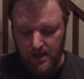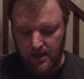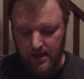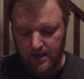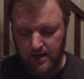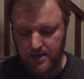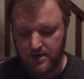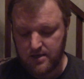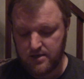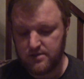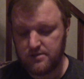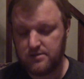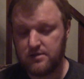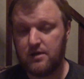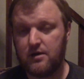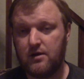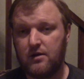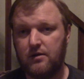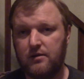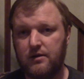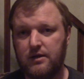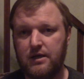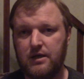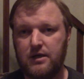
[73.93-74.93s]
is
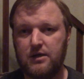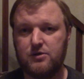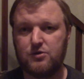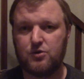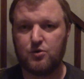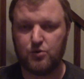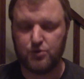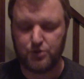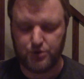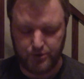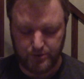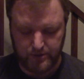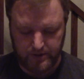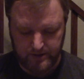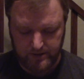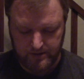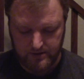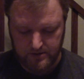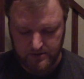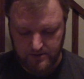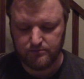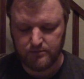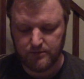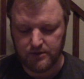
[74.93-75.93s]
the school
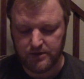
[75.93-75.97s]
shootings.